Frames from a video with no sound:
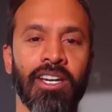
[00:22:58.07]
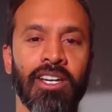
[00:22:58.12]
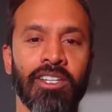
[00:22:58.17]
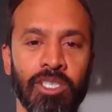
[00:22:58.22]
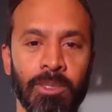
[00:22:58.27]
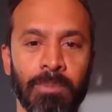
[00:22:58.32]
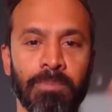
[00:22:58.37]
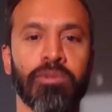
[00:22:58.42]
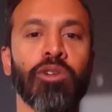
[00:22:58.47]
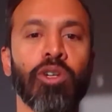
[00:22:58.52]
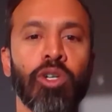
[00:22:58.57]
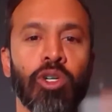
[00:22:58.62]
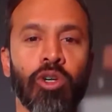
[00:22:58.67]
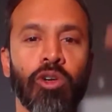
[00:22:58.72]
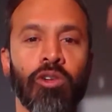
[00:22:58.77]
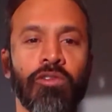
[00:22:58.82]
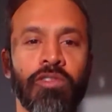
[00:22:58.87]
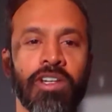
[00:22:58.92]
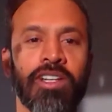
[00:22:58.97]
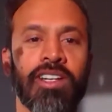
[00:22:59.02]
to
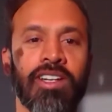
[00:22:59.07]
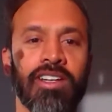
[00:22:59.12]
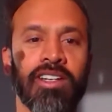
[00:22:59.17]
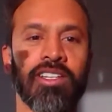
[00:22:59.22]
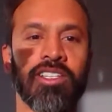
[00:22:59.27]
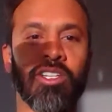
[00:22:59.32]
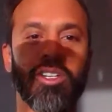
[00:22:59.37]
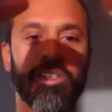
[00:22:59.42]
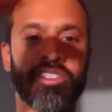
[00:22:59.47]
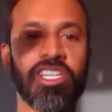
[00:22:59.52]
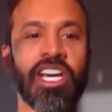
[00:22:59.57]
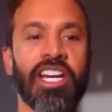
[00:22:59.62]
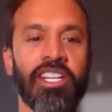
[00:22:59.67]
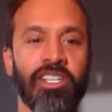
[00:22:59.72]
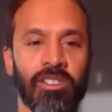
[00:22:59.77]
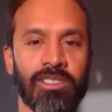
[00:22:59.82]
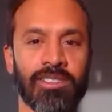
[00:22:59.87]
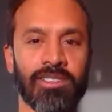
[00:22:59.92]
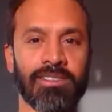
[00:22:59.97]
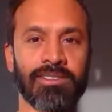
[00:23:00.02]
prove your
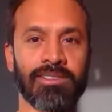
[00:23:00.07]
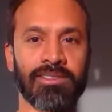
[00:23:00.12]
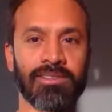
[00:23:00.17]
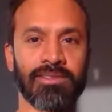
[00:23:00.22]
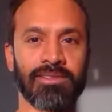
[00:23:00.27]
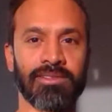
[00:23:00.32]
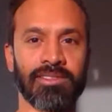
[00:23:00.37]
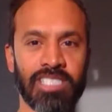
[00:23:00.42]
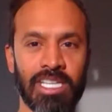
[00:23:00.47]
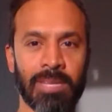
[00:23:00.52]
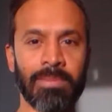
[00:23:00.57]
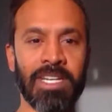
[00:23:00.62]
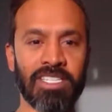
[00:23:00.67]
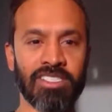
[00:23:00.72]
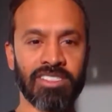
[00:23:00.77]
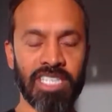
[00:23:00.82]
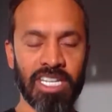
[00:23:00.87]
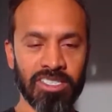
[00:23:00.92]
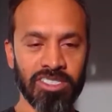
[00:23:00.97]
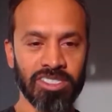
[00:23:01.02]
title. Does that make
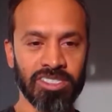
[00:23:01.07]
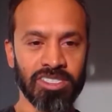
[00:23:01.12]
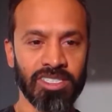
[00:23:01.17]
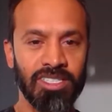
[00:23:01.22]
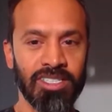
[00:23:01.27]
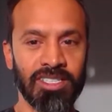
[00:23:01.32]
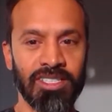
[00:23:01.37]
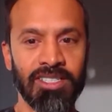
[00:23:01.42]
sense?